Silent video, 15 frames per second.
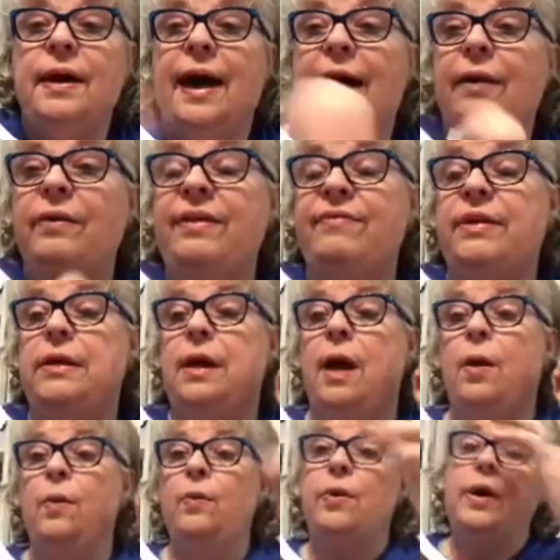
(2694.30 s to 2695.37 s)
I don't even
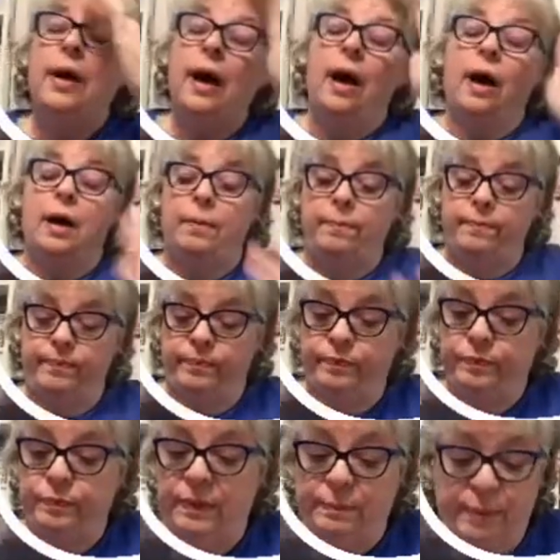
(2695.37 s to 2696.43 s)
know,
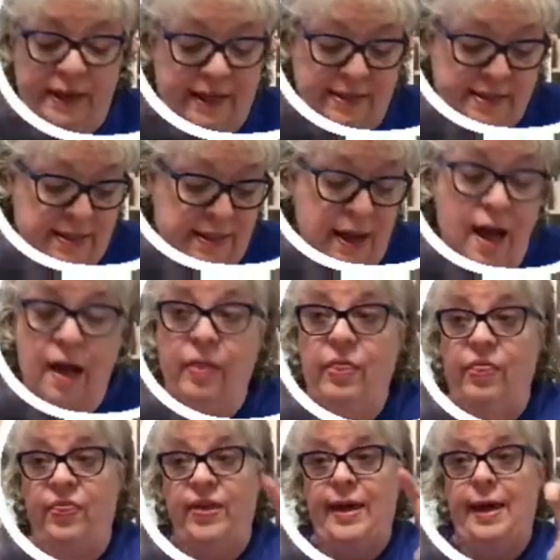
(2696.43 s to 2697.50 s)
but it's not
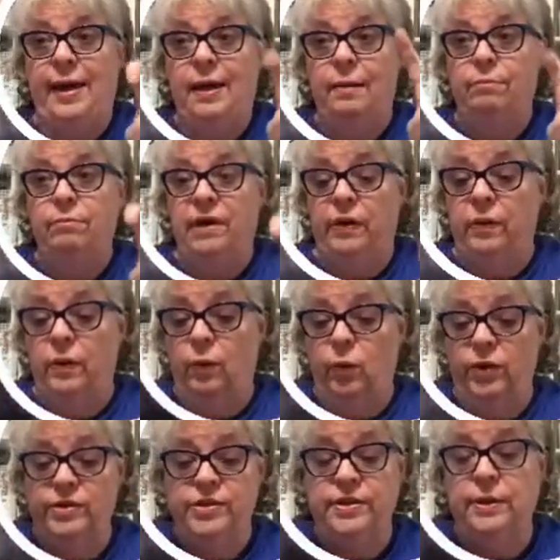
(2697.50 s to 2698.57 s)
the mirror.
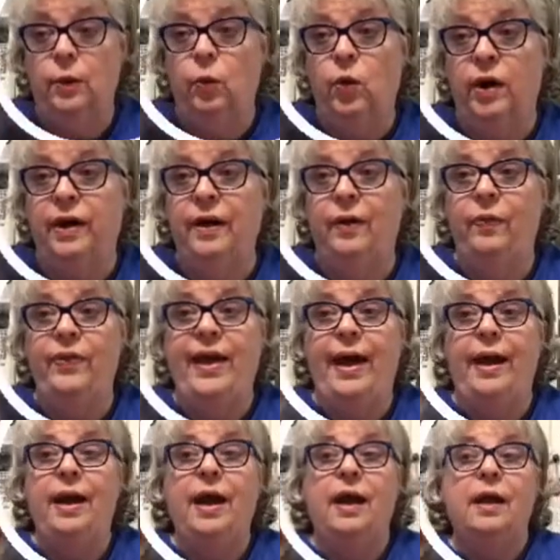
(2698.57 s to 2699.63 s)
We're still working on that.
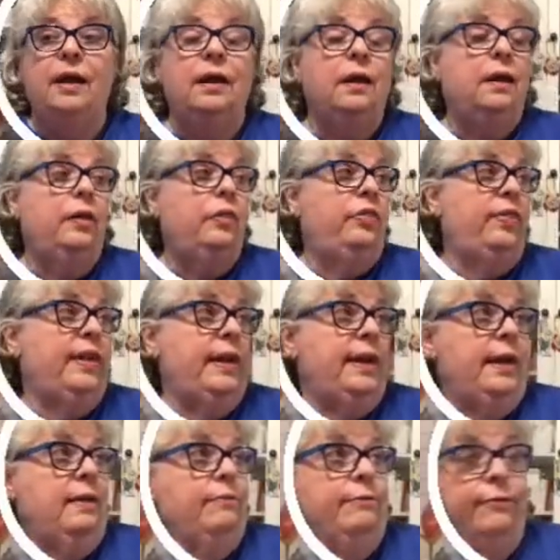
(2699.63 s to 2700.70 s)
The
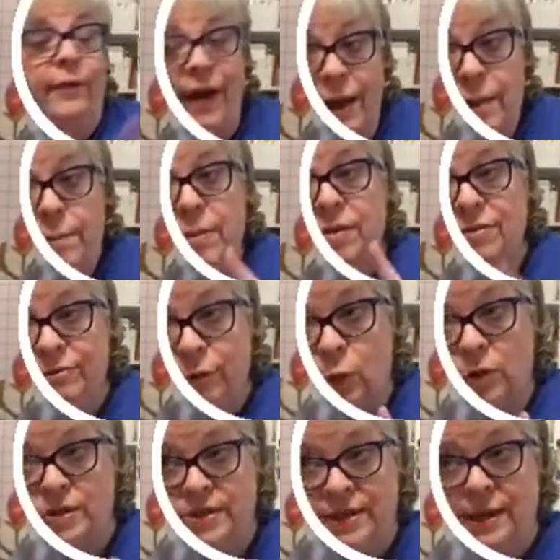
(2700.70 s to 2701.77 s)
frame
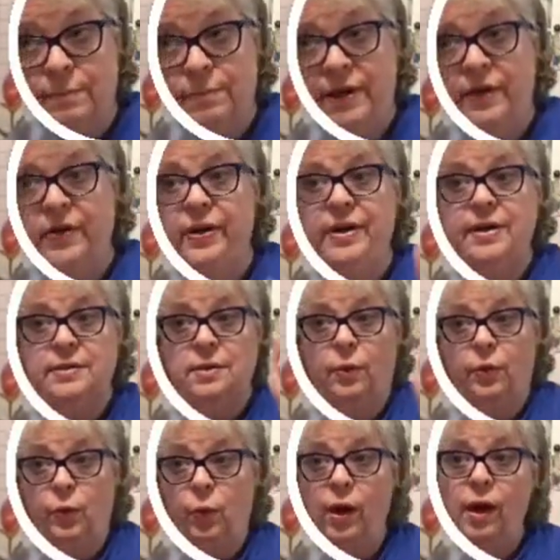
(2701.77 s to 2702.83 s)
for said mirror is on
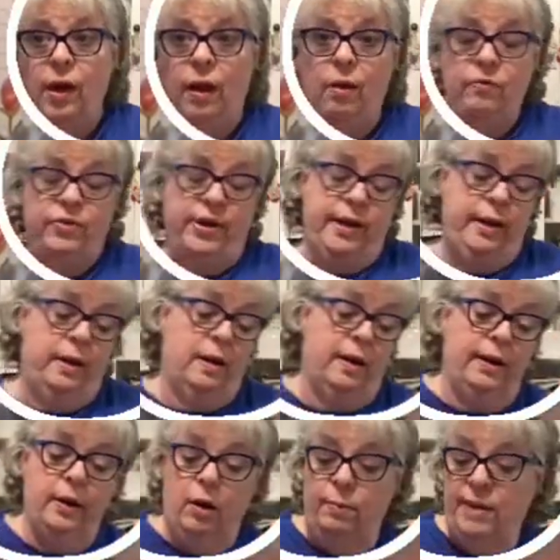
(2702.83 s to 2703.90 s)
the wall over here,
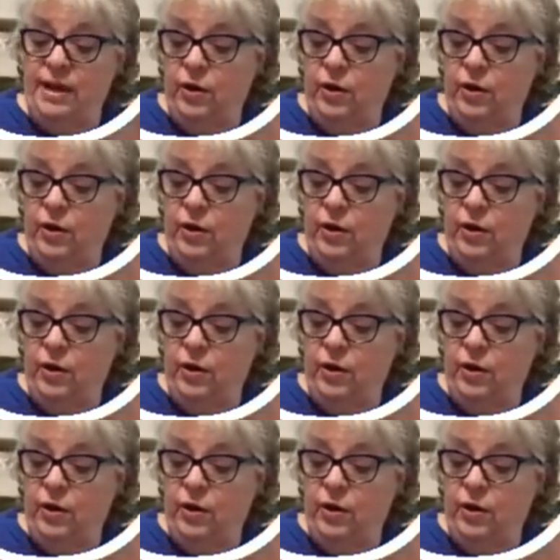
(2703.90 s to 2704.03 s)
and all my